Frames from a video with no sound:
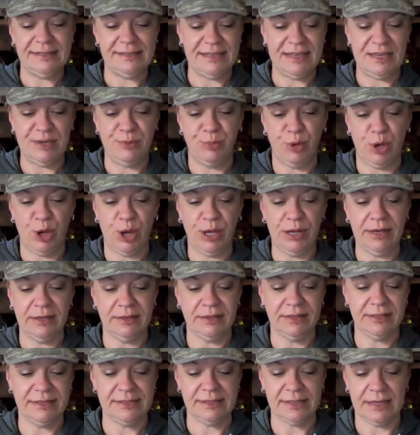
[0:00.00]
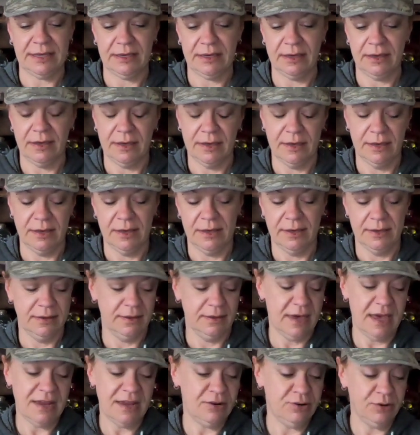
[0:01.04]
teapot. It looks like,
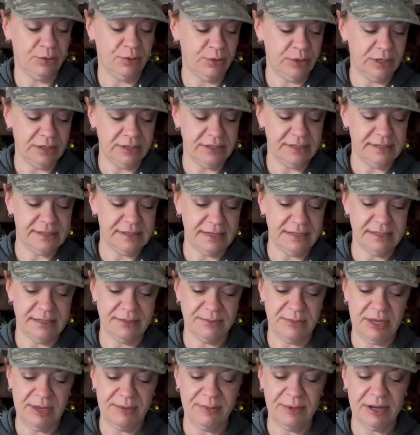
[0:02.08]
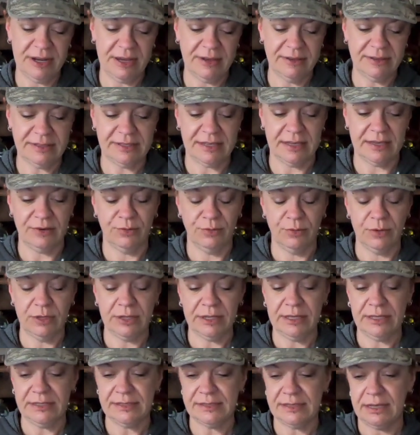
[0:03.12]
I don't know what it looks like to me, but I was like
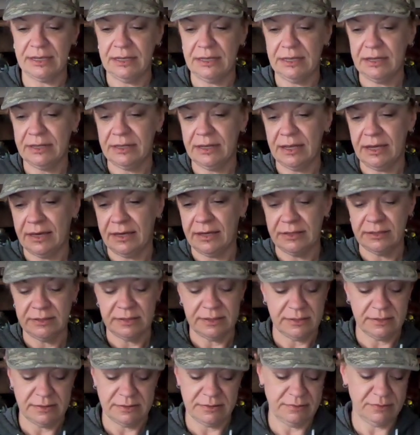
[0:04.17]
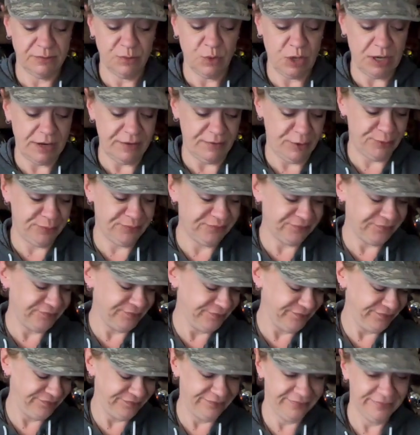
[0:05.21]
really excited and whatever.
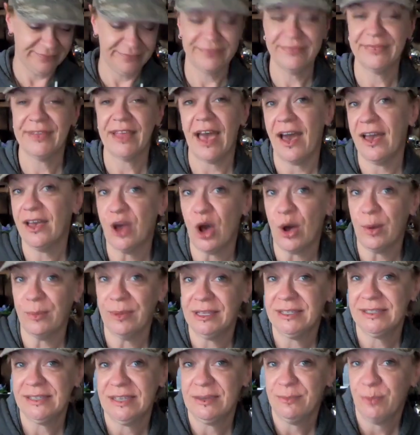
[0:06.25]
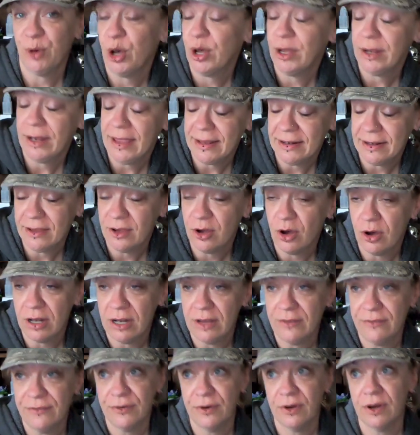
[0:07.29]
I got my teapot and I got
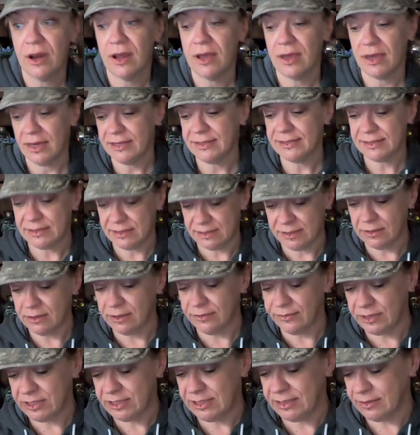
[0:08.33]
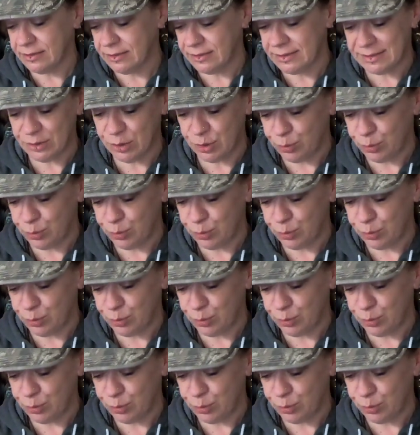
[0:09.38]
it for a steal of a deal, so